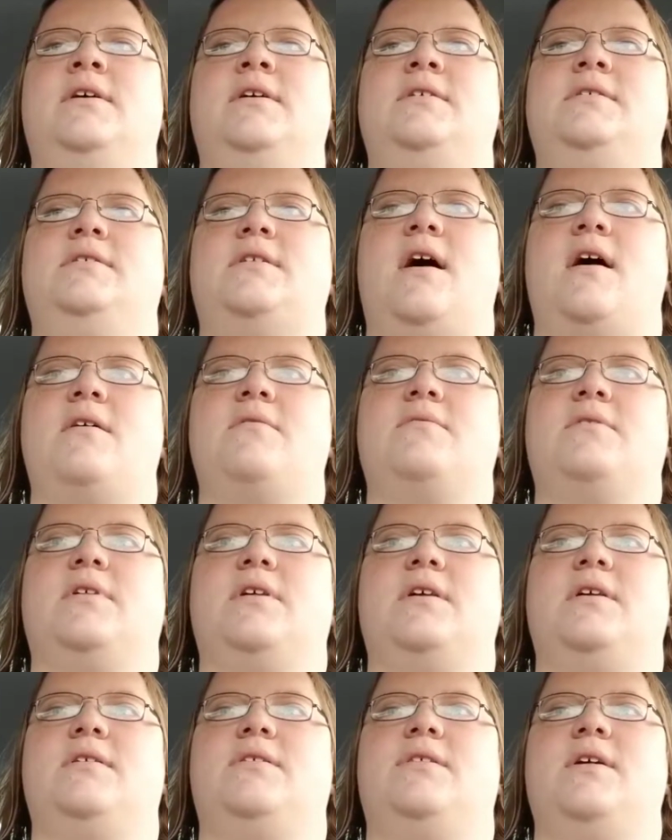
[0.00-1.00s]
not
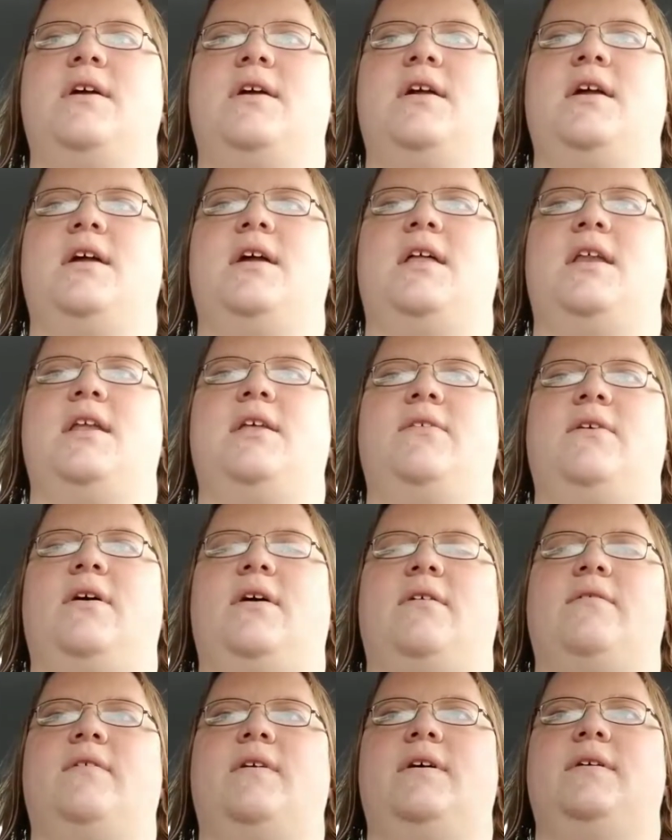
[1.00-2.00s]
really thinking anything
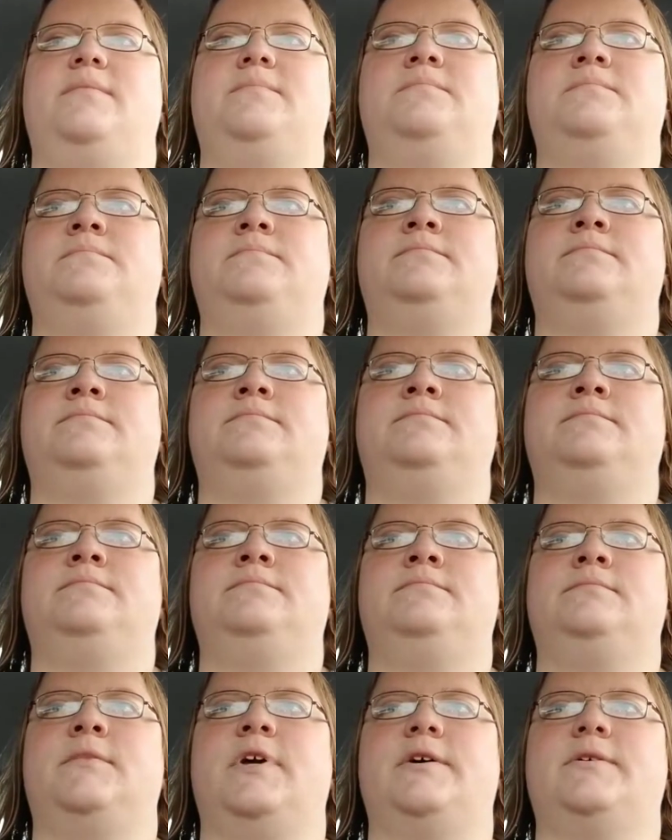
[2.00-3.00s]
of it.
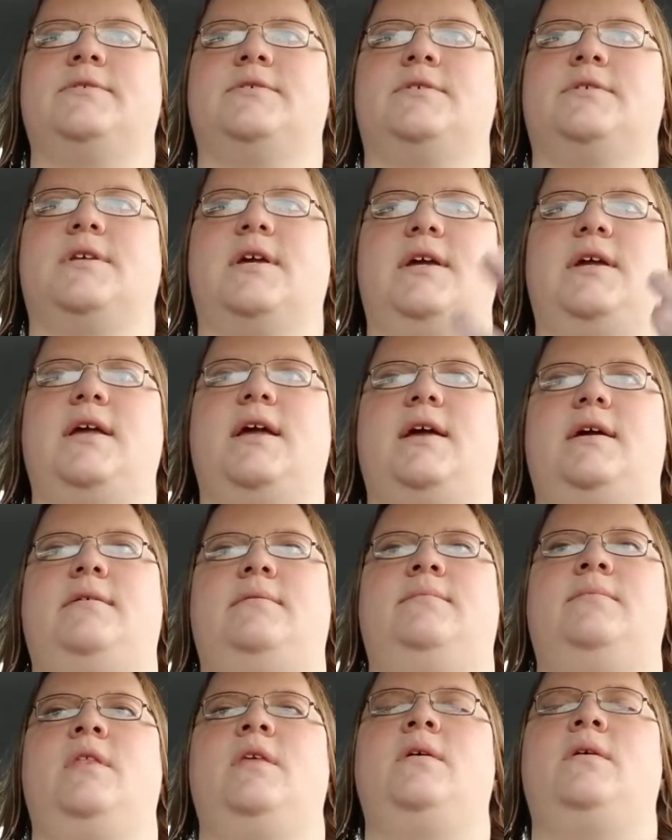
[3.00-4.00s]
I was just like, okay,
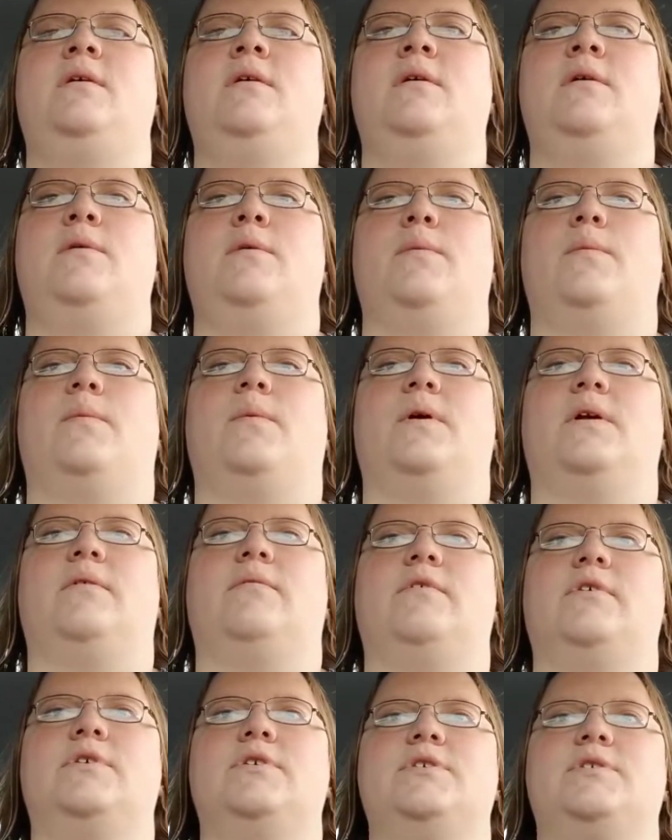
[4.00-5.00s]

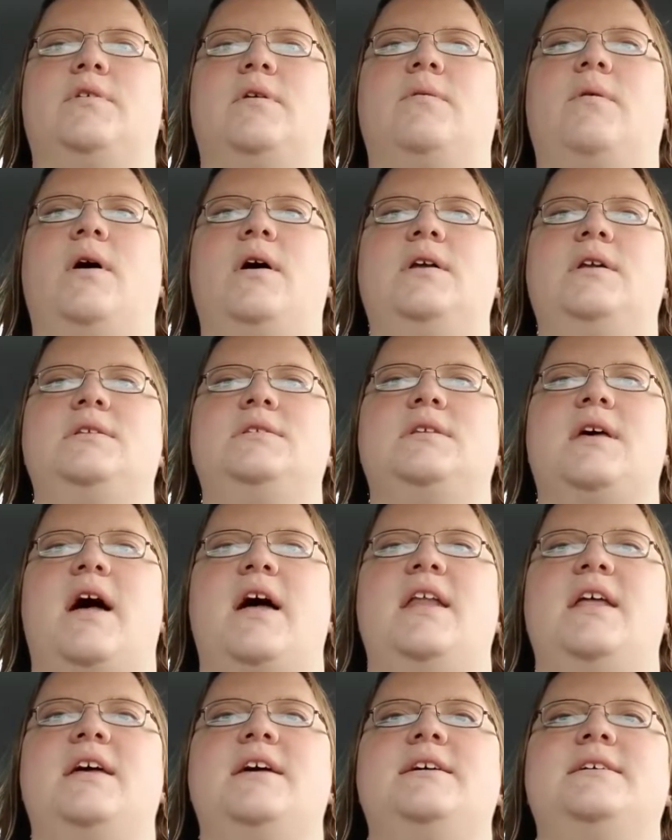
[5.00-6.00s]
whatever. So I walk
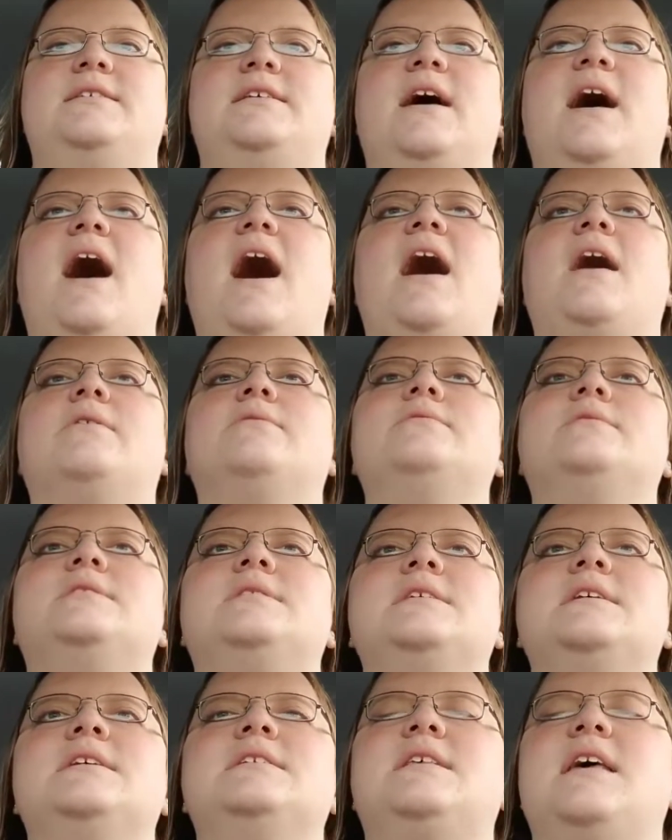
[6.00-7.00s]
inside. His
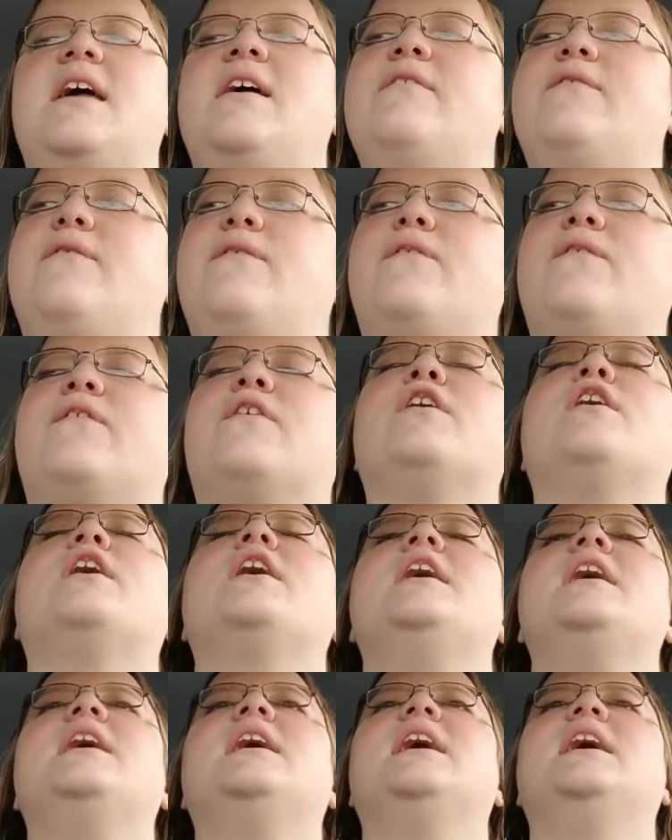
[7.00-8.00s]
house is a
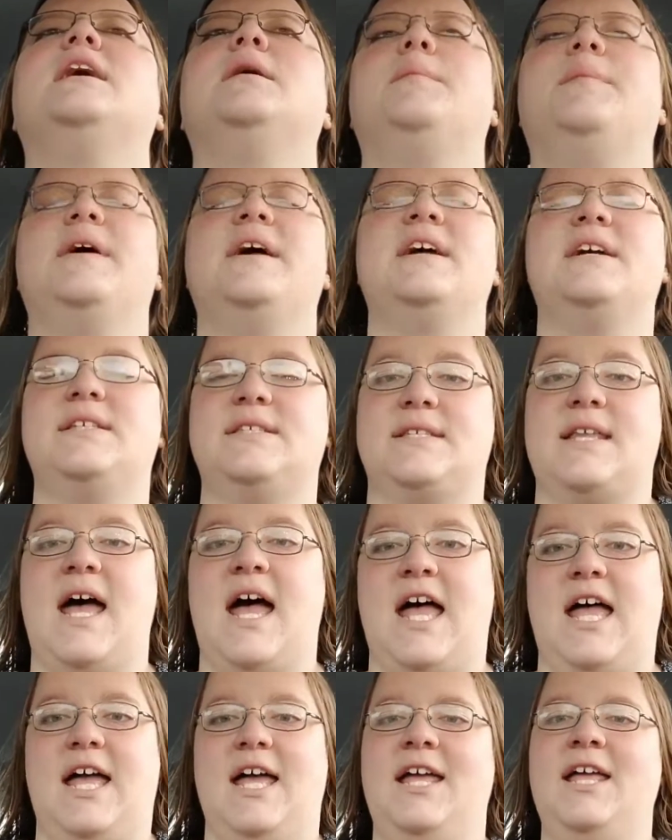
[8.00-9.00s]
freaking
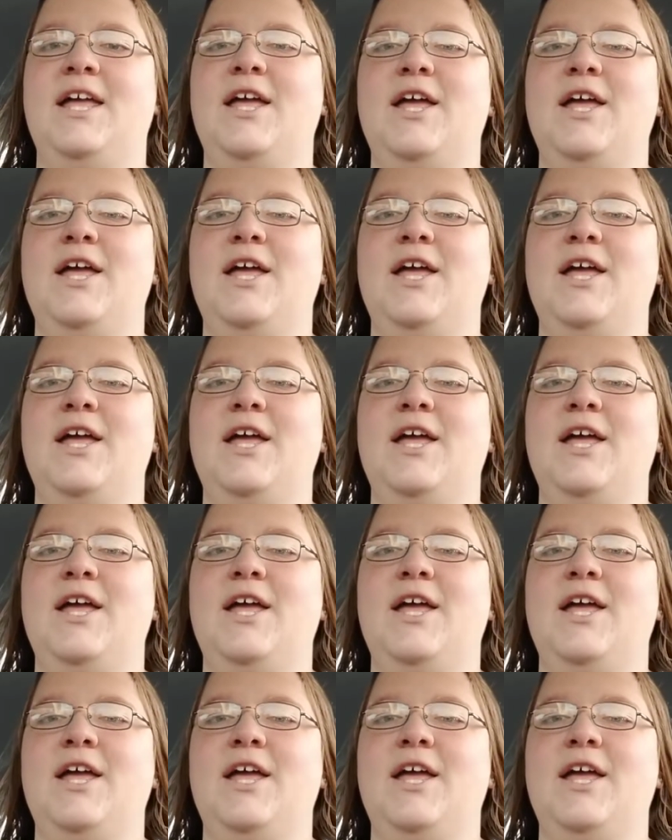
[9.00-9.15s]
pigsty.